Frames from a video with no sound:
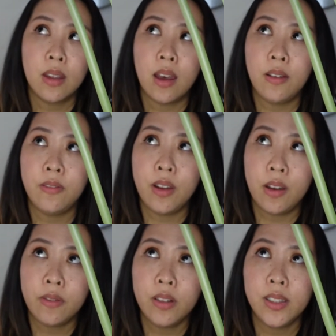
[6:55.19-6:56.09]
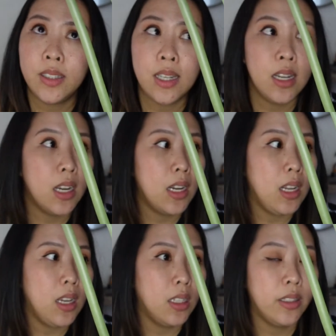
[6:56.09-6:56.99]
I've never seen
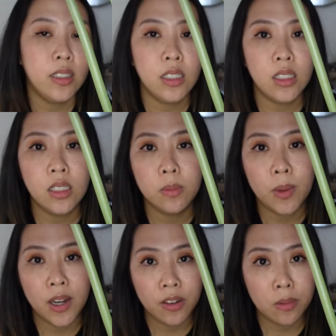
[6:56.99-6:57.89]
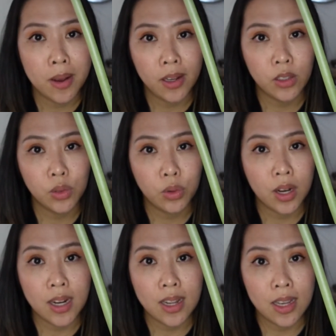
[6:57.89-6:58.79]
any spider mites or
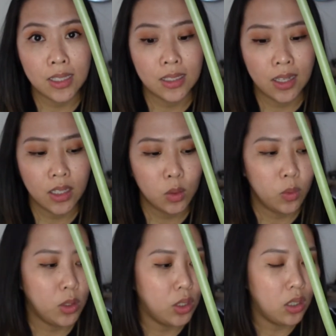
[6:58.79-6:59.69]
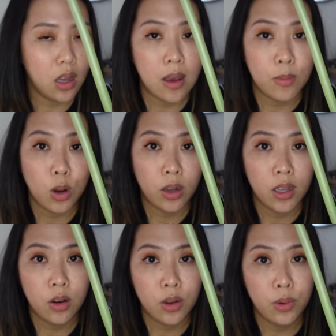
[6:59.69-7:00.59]
any insects which I'm
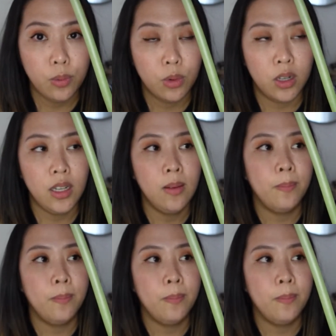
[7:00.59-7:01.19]
knocking on the wood